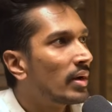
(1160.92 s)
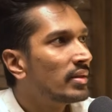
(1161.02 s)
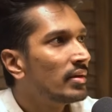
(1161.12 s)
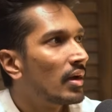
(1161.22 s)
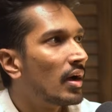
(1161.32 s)
I
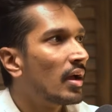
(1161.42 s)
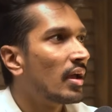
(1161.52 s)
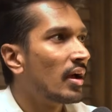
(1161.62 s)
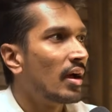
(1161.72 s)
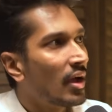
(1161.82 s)
think I
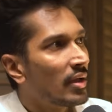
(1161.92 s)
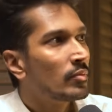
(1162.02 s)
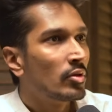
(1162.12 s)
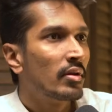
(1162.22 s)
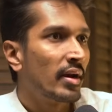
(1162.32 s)
am
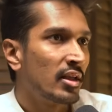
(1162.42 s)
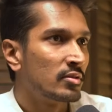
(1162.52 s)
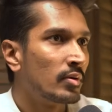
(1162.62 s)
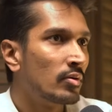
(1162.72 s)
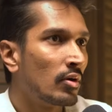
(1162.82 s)
not the right
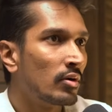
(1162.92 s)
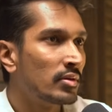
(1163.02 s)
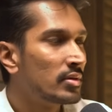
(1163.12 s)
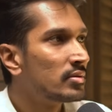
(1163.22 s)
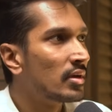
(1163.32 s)
expert to talk on
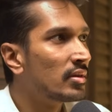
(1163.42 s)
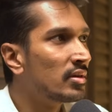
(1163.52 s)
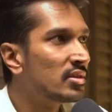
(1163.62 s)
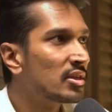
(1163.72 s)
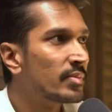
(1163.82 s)
this. And the
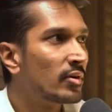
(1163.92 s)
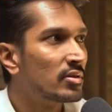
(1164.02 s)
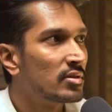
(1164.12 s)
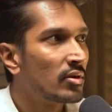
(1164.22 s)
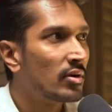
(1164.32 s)
reason is because
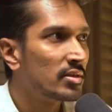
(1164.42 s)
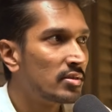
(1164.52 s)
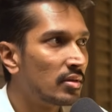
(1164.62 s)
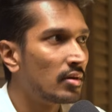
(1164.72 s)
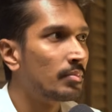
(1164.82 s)
this is called
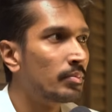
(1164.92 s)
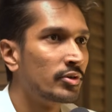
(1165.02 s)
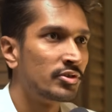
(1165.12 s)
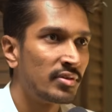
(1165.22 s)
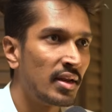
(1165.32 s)
as
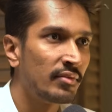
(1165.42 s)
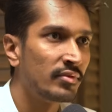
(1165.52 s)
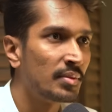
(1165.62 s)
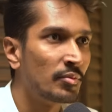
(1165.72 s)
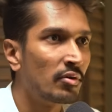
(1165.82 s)
push selling,
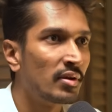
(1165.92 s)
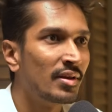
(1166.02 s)
which I'm not